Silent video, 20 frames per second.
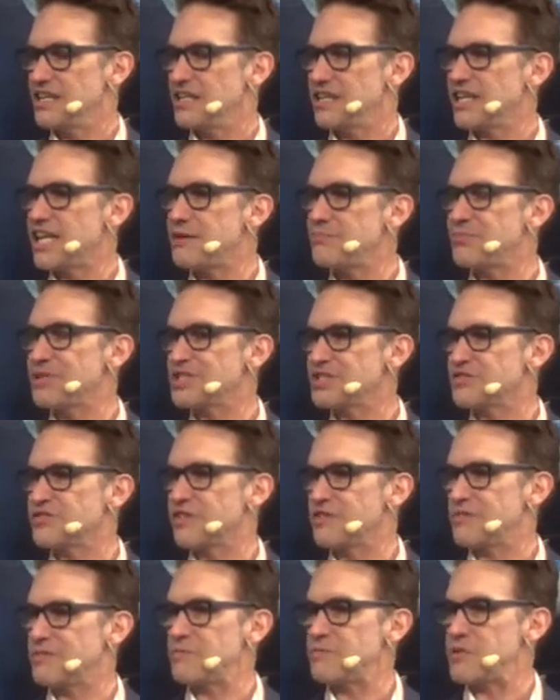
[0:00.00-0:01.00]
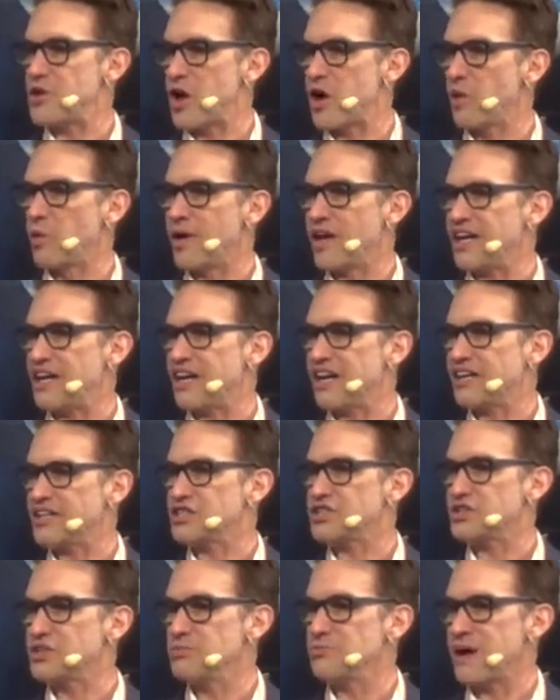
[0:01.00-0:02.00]
keep us from knowing our
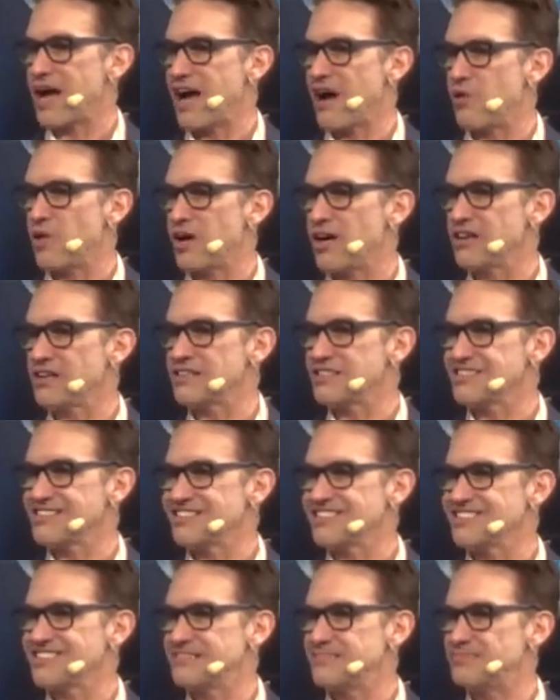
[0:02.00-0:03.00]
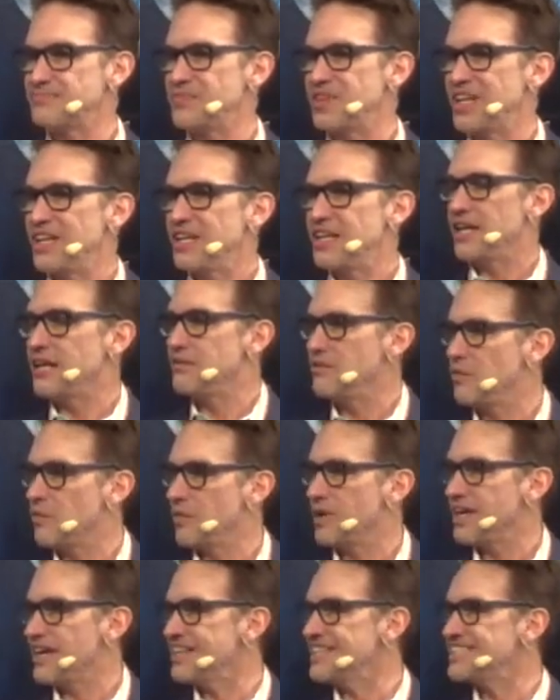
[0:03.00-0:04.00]
true power. And
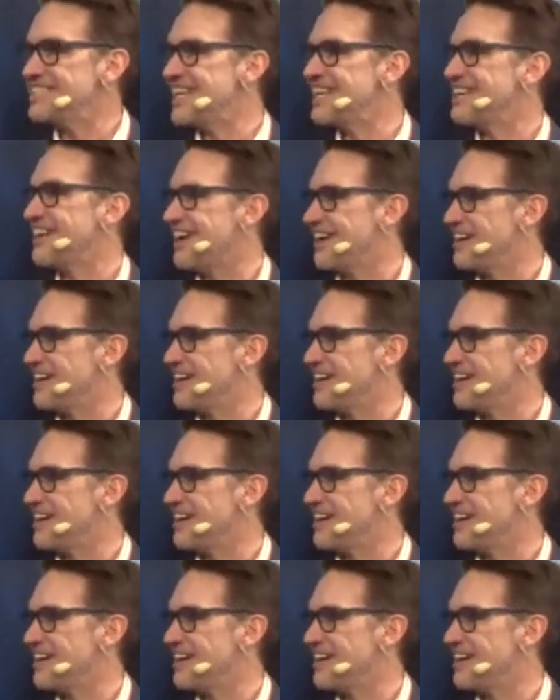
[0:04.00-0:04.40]
when I say